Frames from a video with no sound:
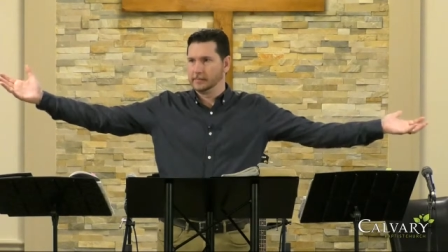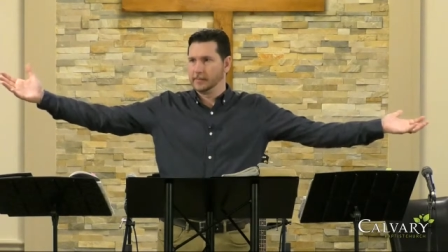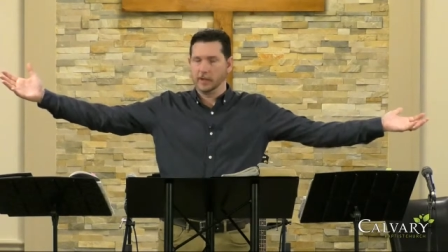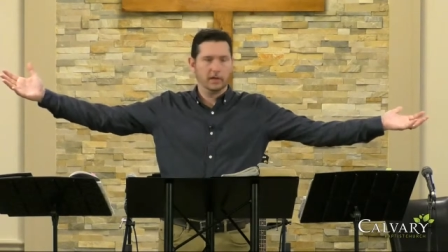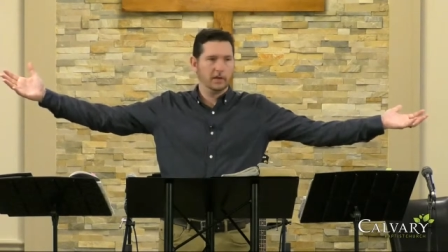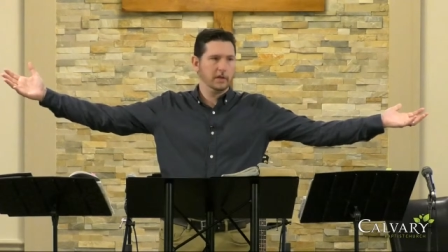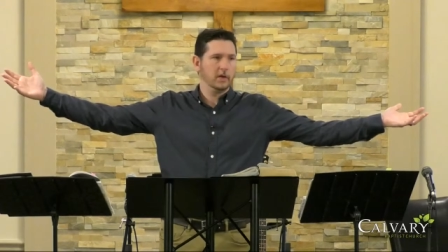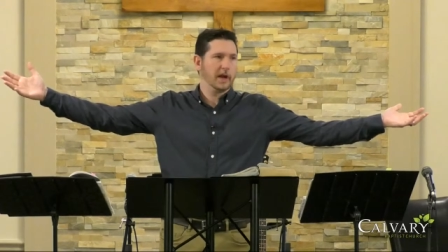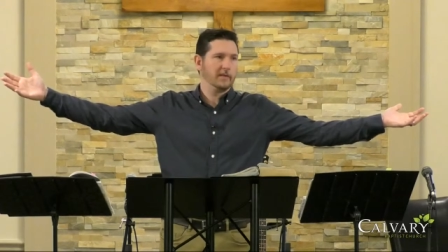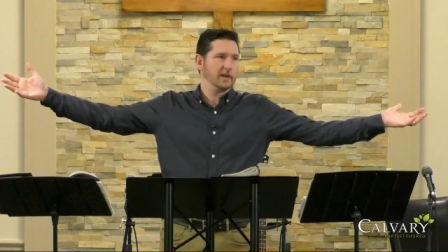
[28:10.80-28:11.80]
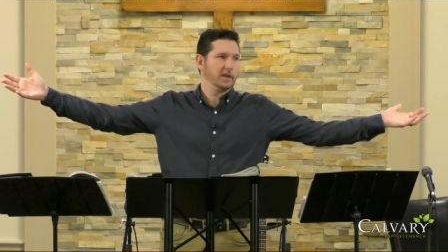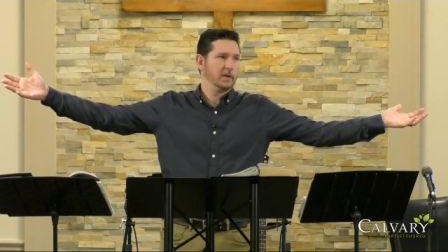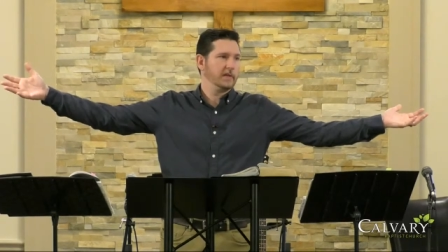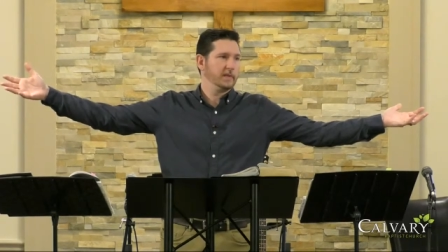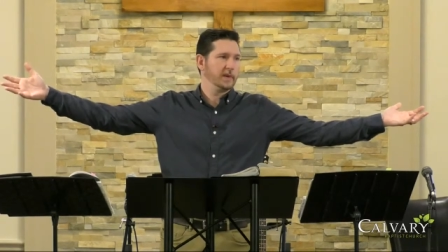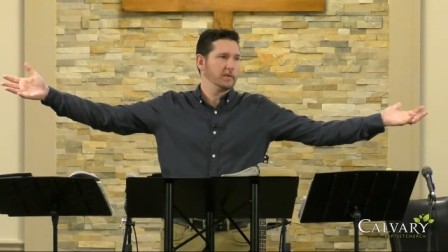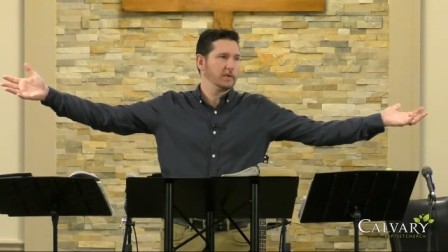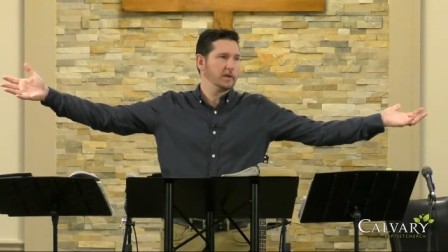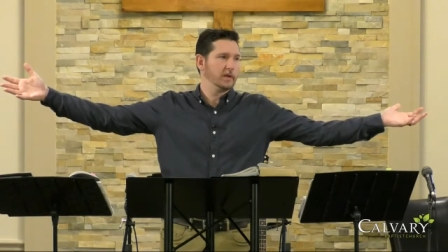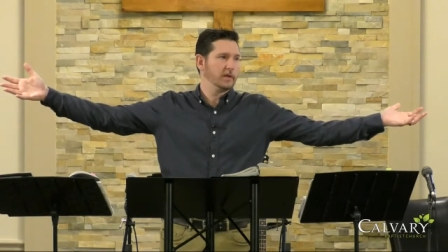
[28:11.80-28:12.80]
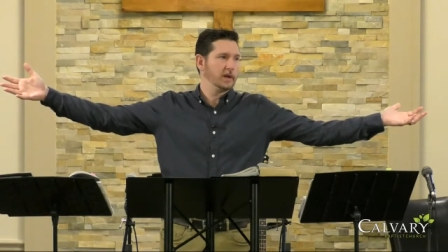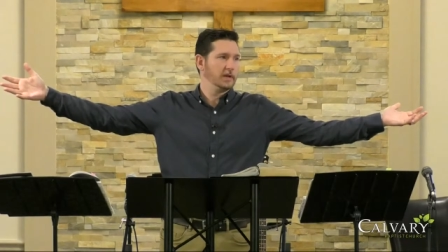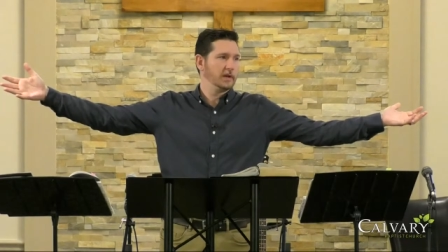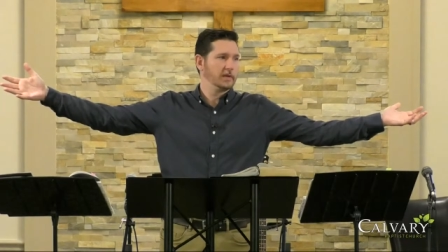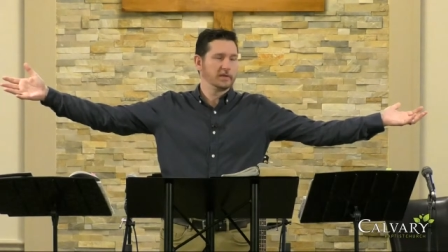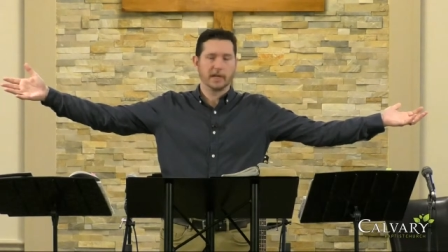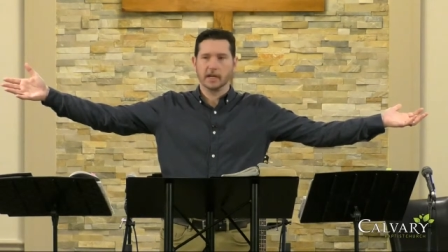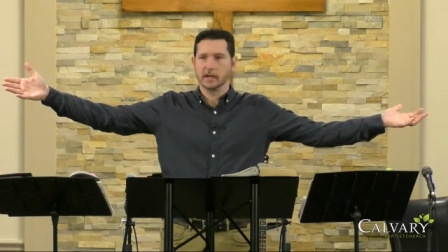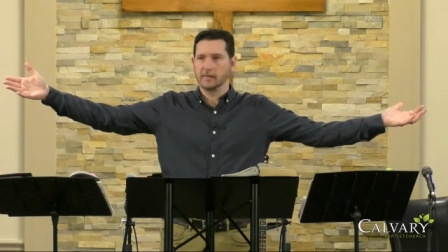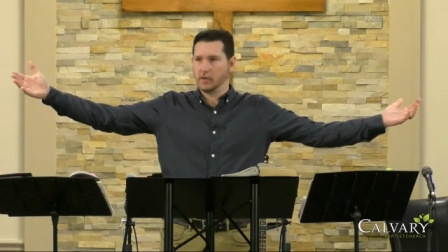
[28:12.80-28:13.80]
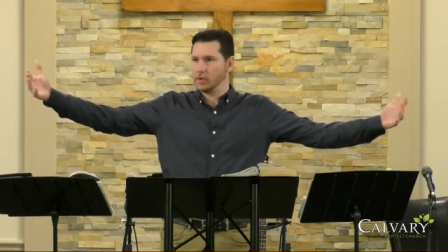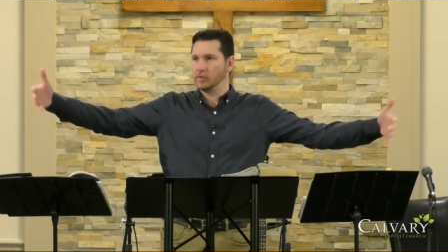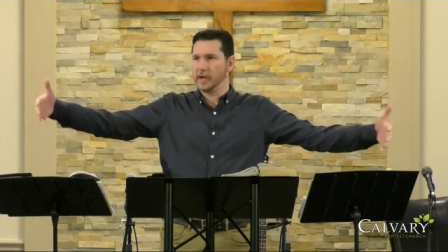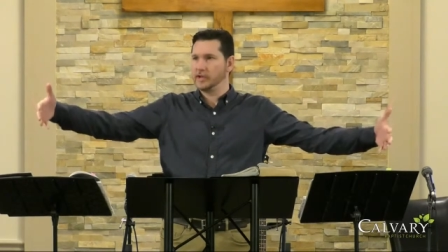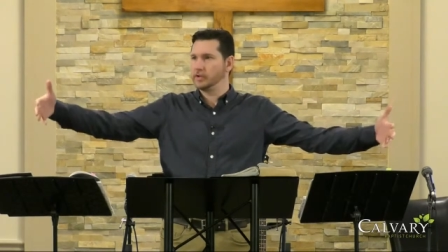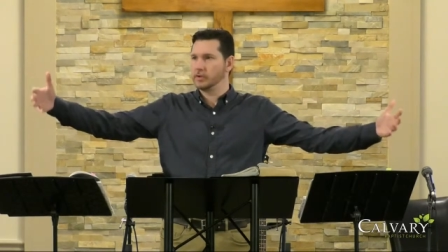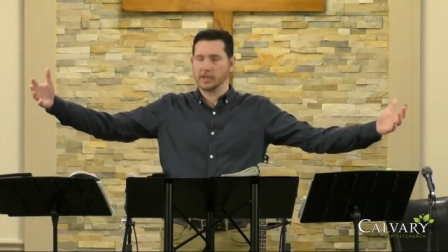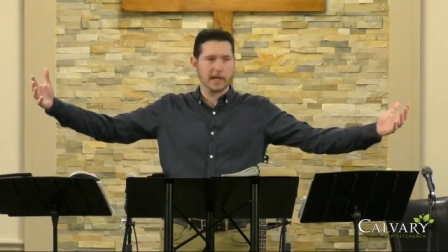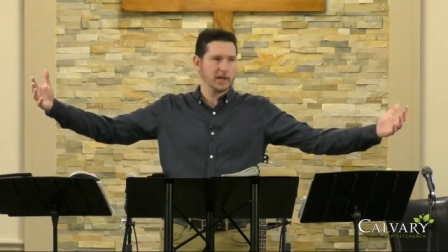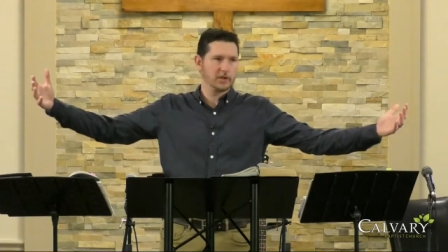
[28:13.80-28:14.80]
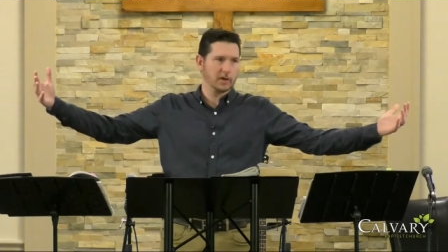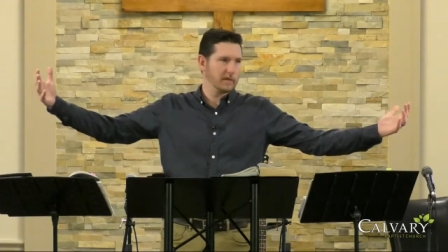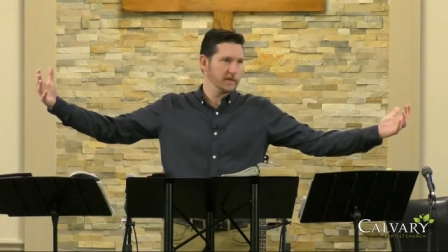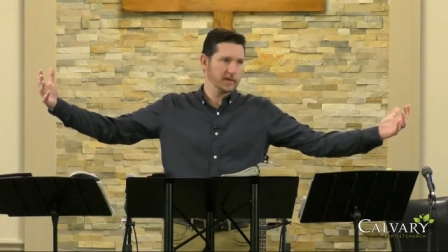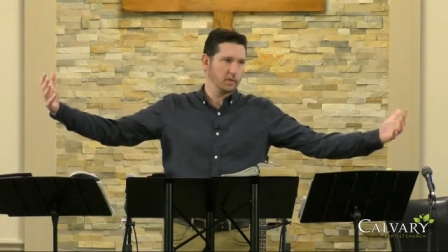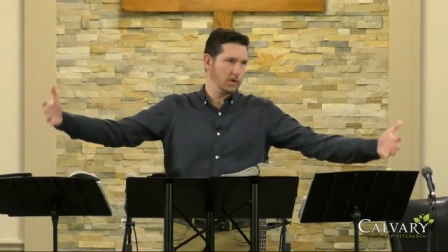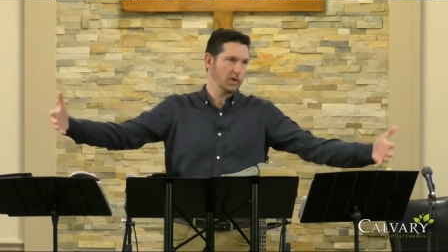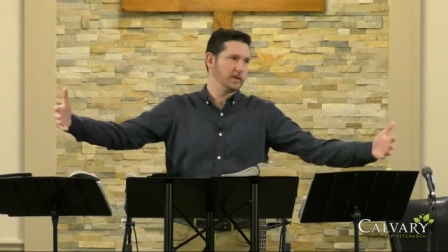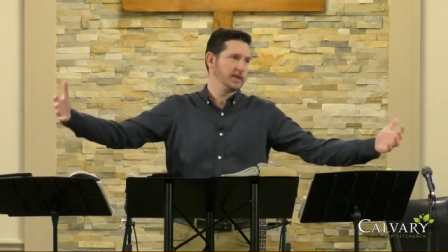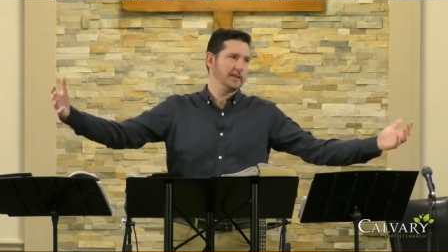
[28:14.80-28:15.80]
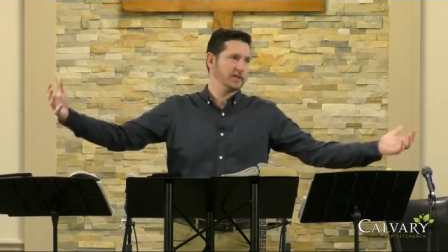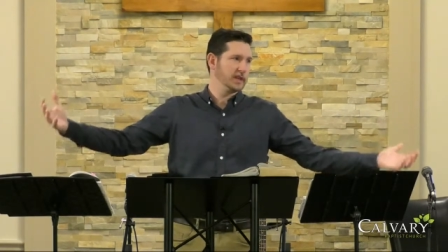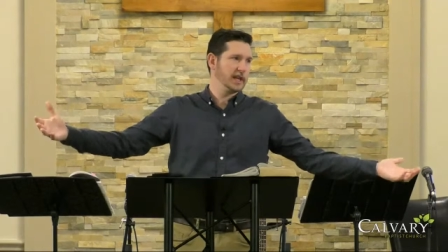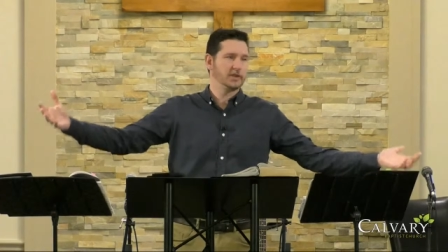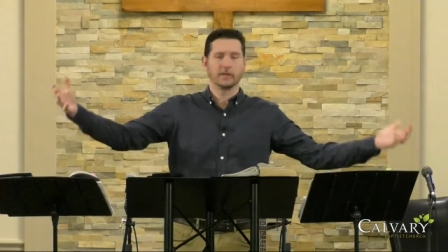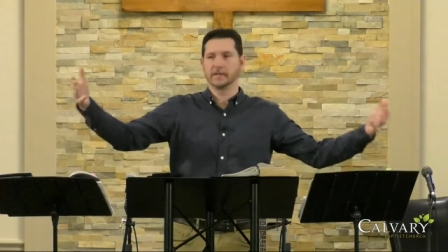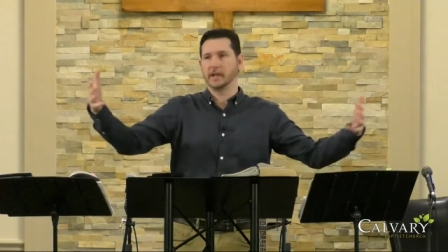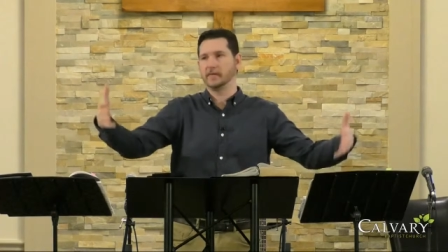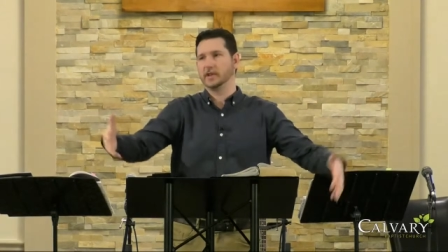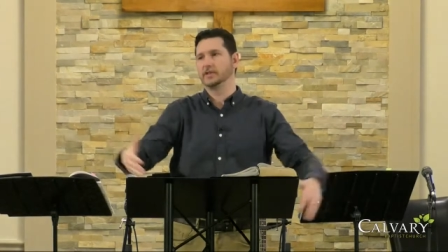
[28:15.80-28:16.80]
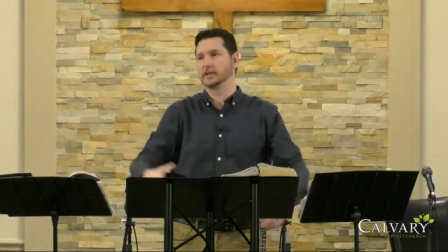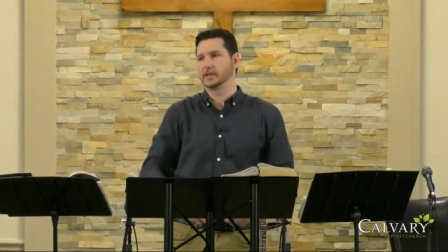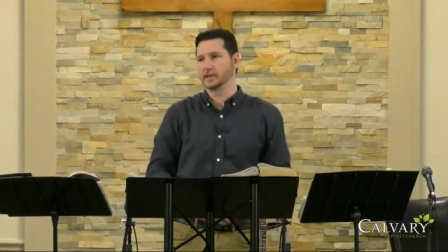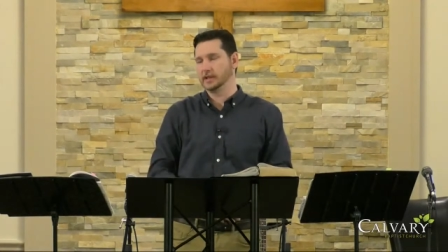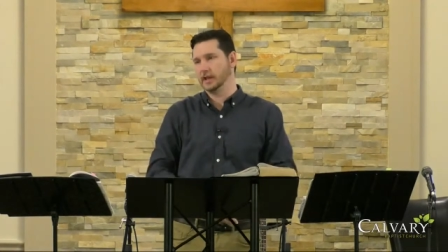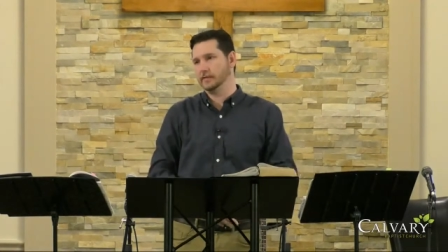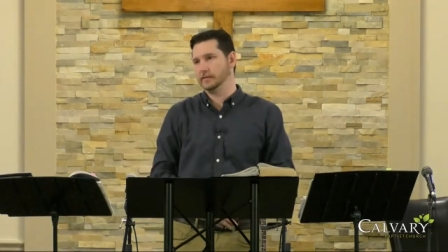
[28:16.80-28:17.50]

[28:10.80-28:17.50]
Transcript: you don't have, an, you don't have a biblical understanding of your own nature and the nature of this world and even the nature of salvation in this life.